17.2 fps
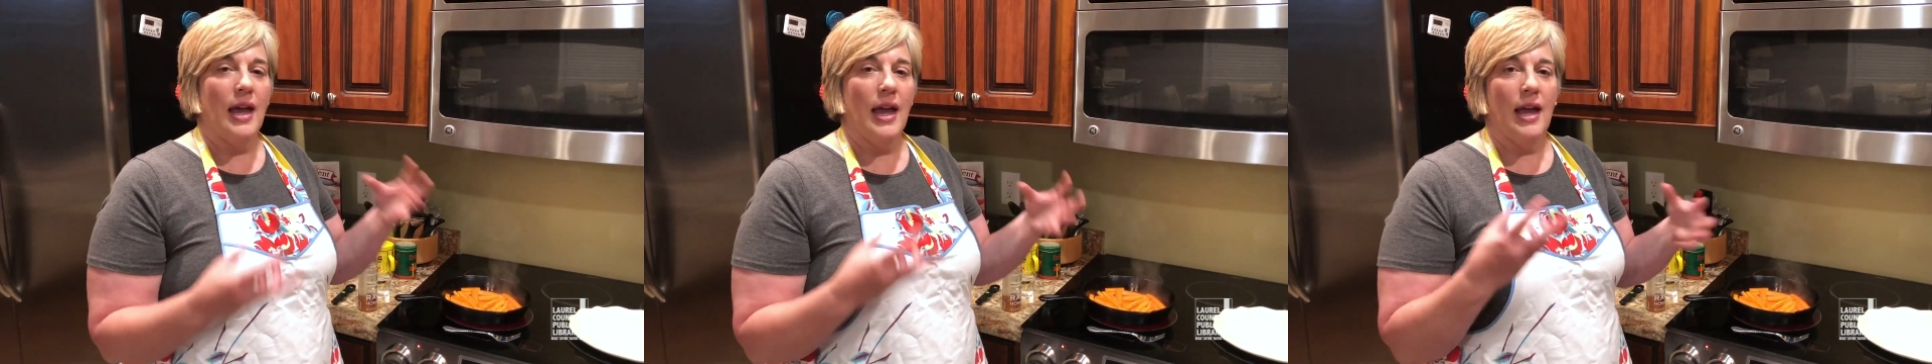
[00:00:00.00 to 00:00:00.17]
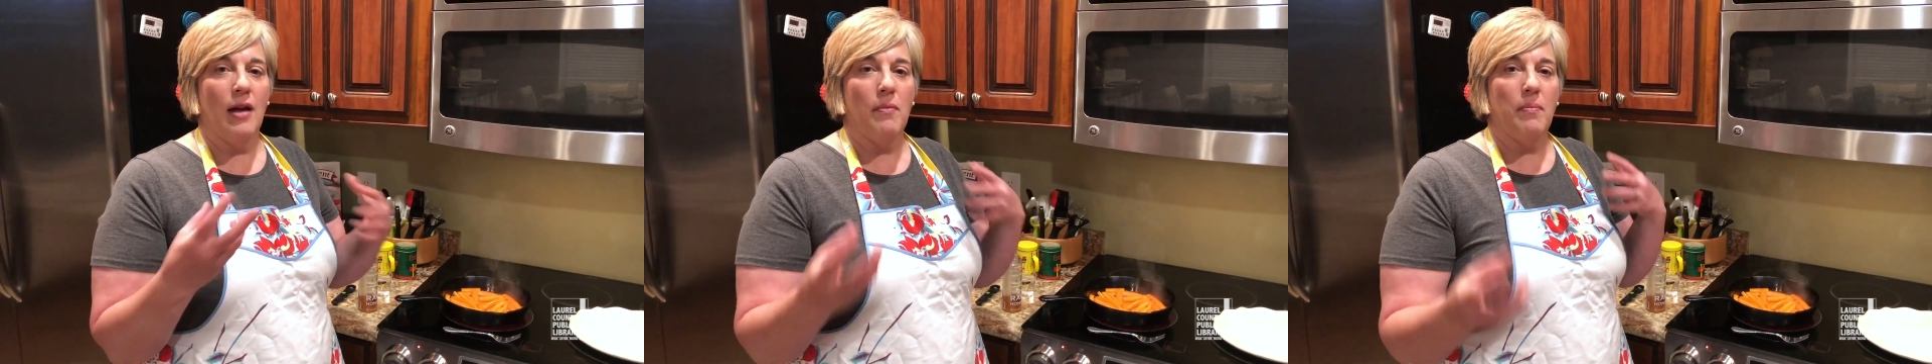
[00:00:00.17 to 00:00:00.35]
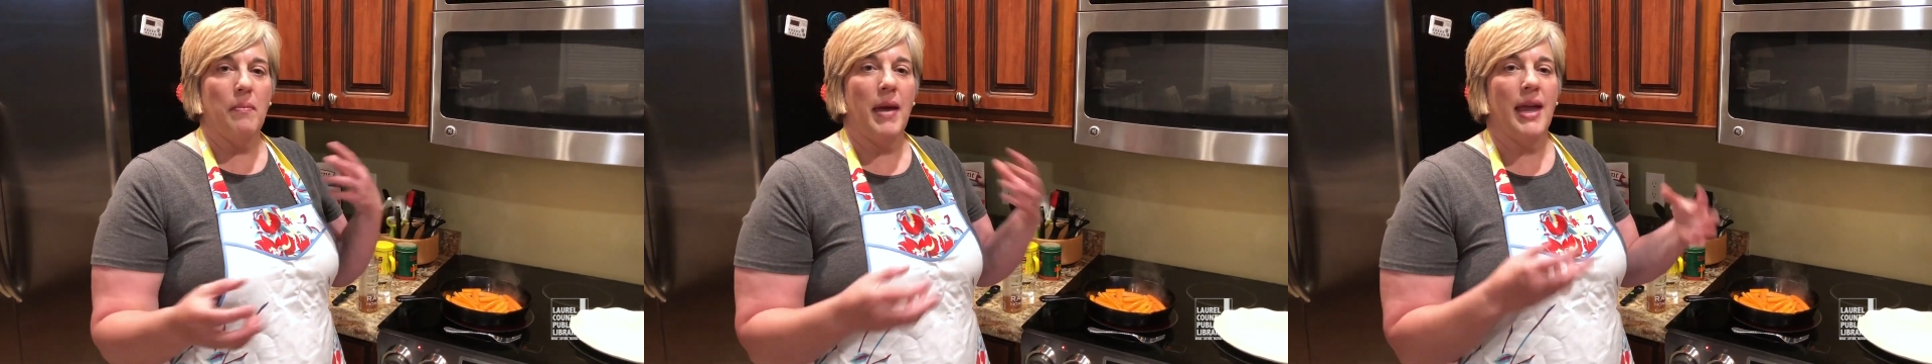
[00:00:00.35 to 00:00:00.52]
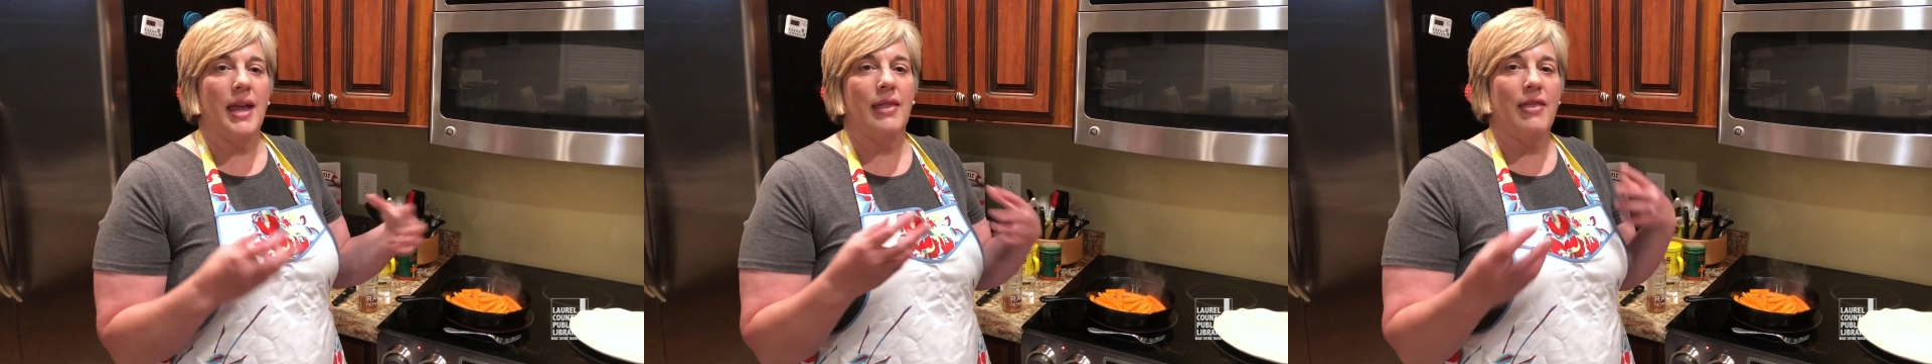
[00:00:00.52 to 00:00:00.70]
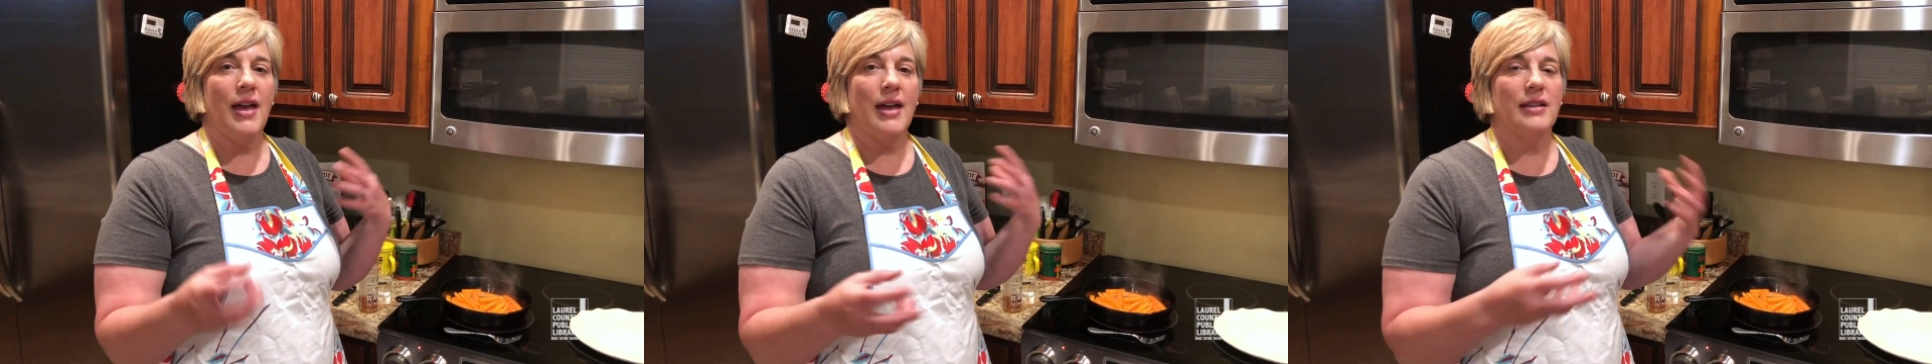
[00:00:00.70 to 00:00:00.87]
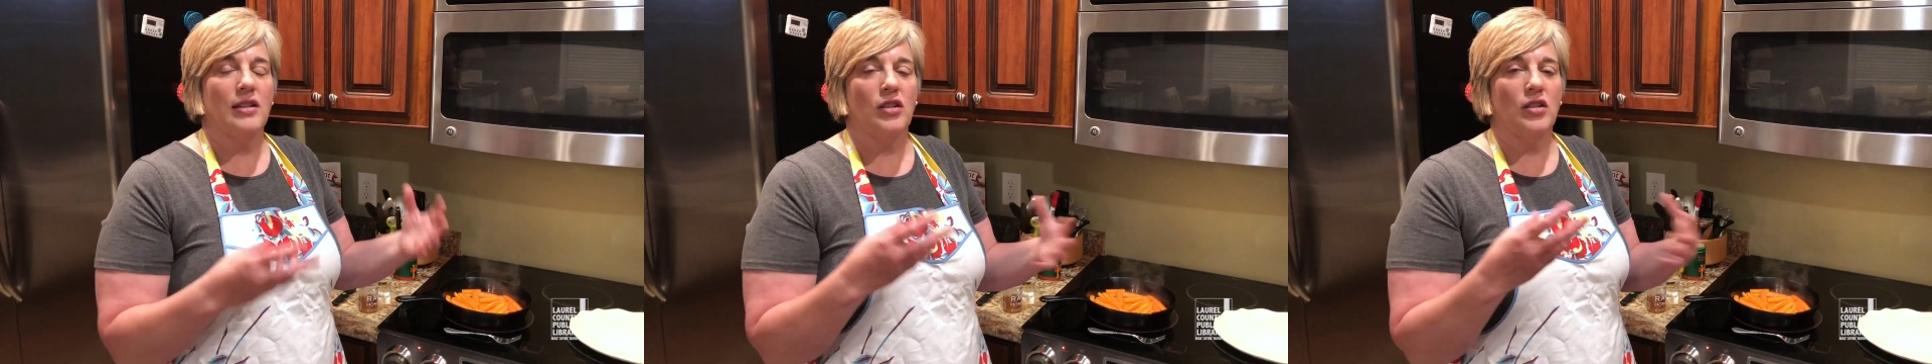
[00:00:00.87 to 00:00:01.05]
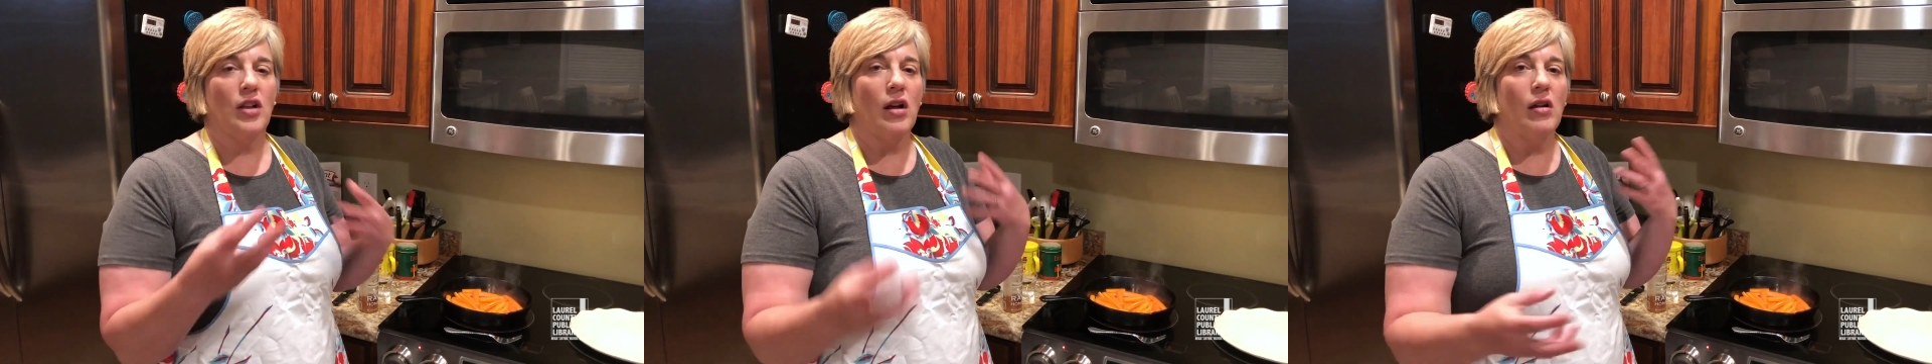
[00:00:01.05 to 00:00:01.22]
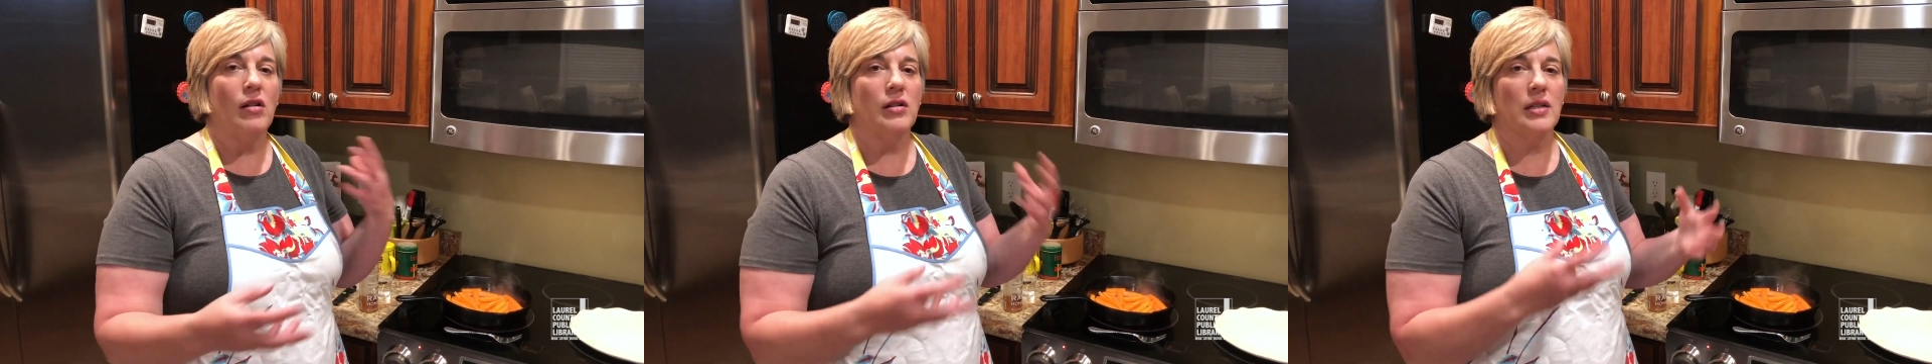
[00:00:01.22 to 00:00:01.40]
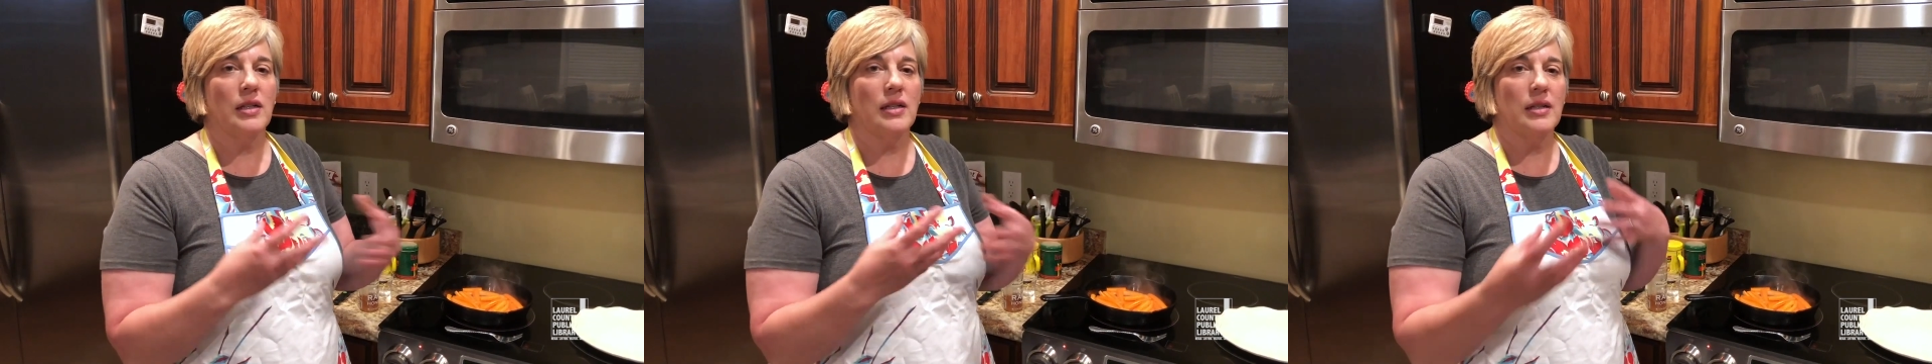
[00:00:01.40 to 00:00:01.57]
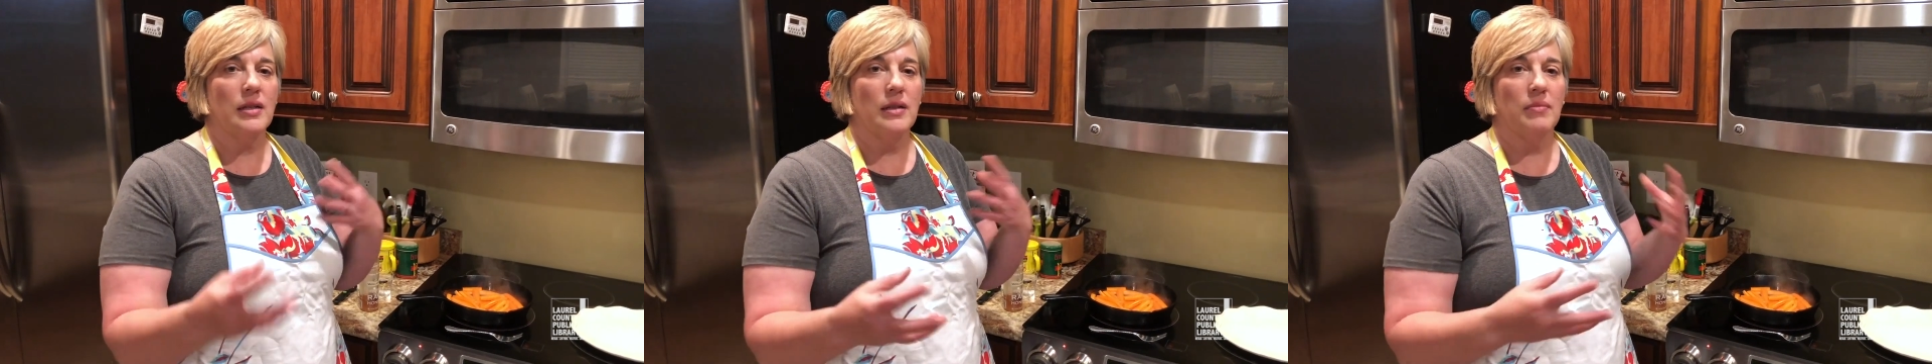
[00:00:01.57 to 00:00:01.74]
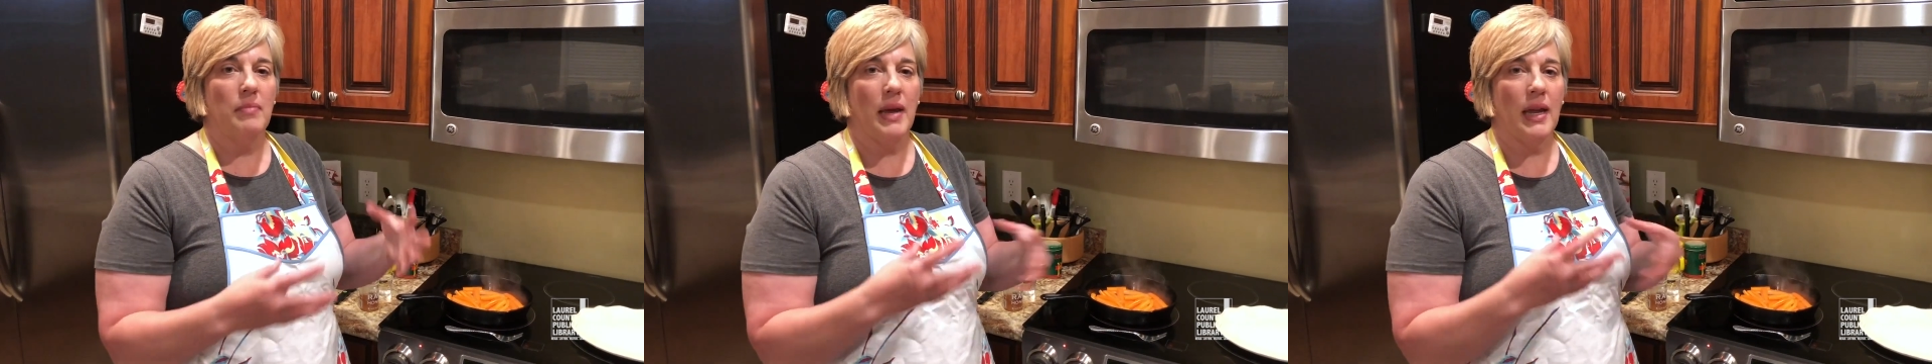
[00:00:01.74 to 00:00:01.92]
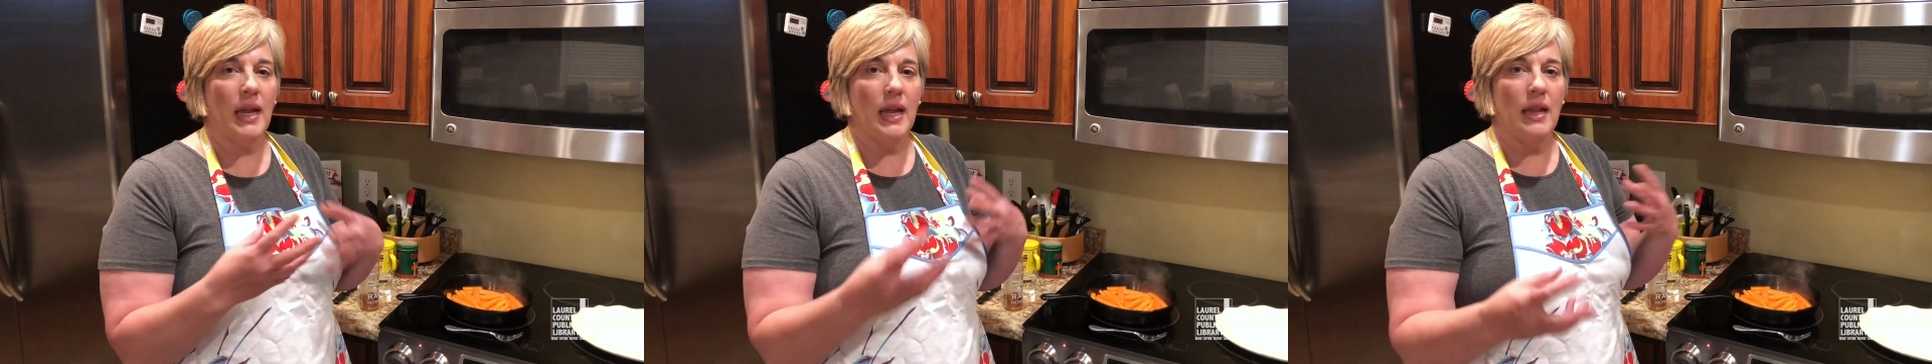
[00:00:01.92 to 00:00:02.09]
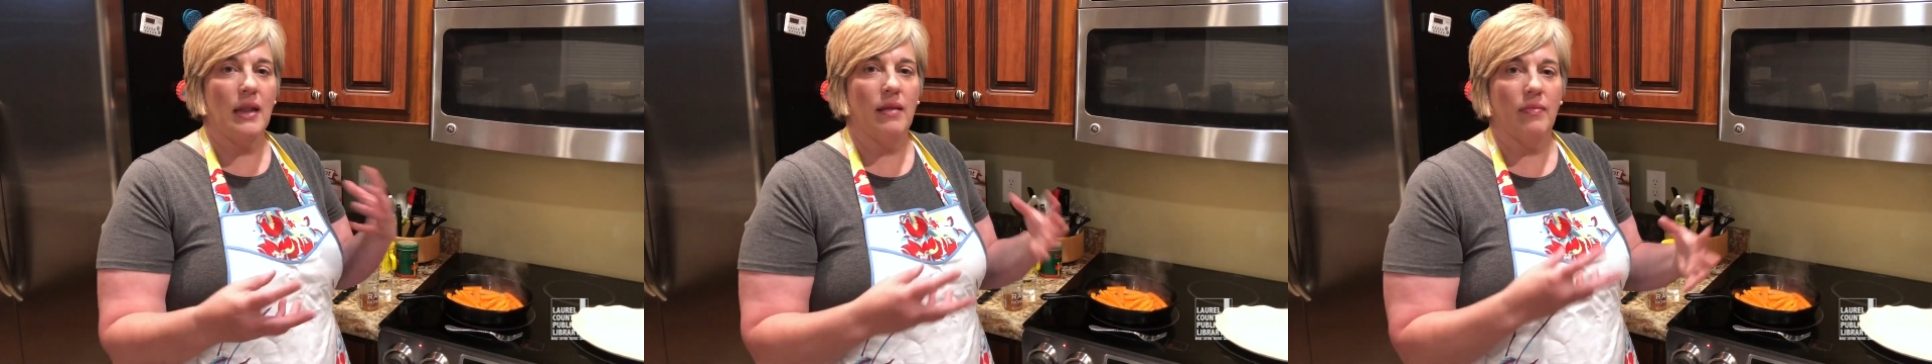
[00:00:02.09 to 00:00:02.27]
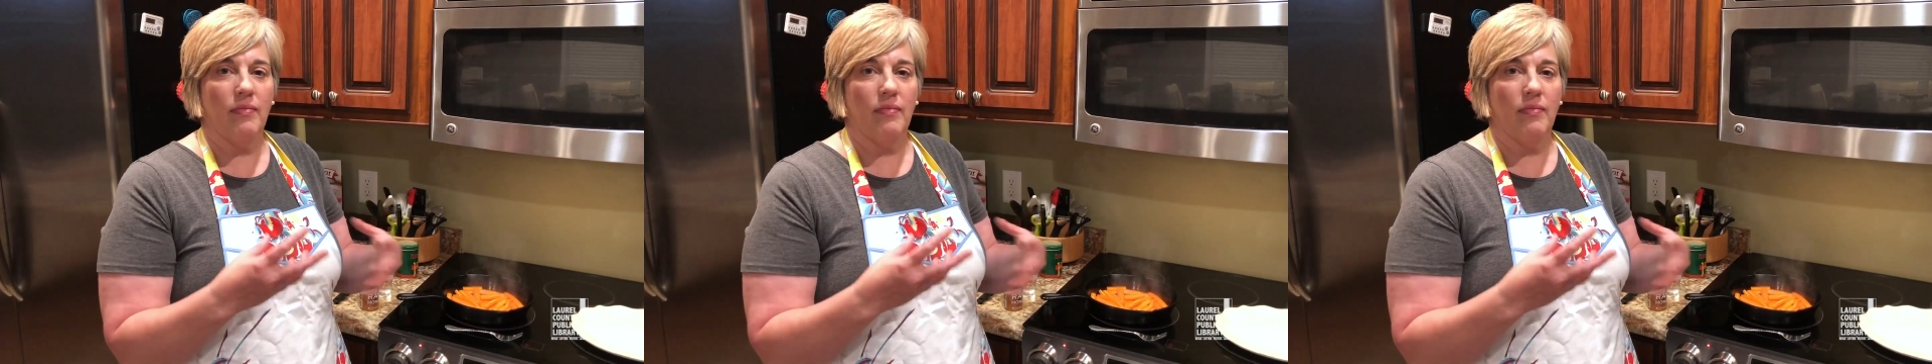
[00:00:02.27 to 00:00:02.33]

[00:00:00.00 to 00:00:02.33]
help make that sauce, make it